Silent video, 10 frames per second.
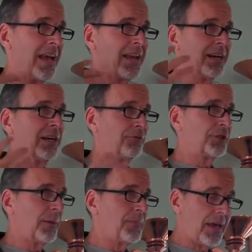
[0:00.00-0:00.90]
and
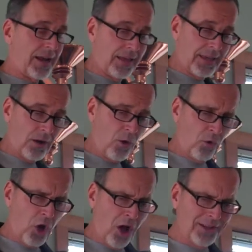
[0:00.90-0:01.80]
lifts up that whole
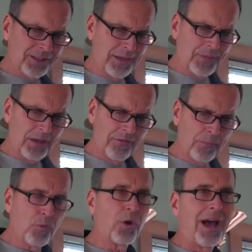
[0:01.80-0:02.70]
concept
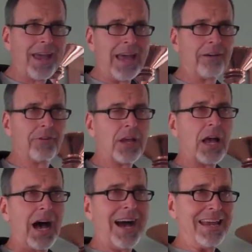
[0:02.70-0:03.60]
of, boy, I
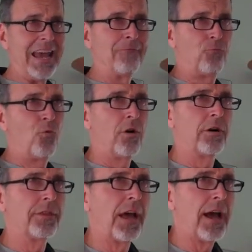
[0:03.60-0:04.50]
have
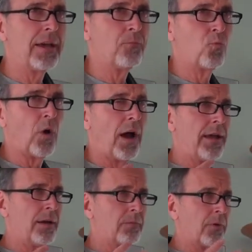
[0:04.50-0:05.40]
worth. I
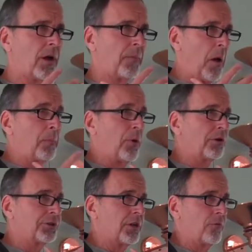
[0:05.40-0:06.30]
am a
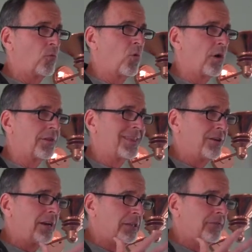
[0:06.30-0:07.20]
person of worth.
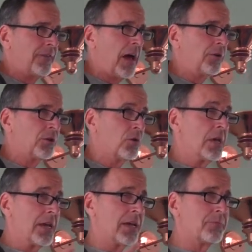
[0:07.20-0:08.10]
There is value
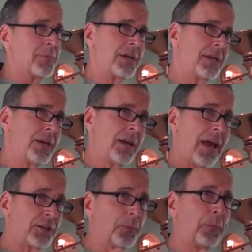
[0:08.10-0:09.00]
in me
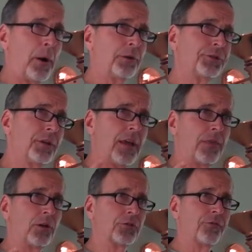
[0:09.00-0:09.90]
as a person,
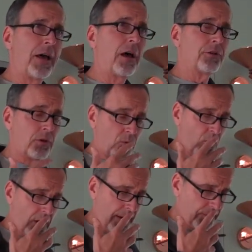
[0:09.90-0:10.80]
and there's value in
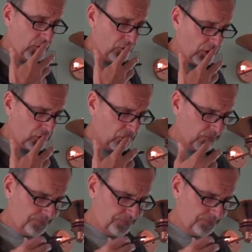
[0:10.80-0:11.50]
what I'm doing.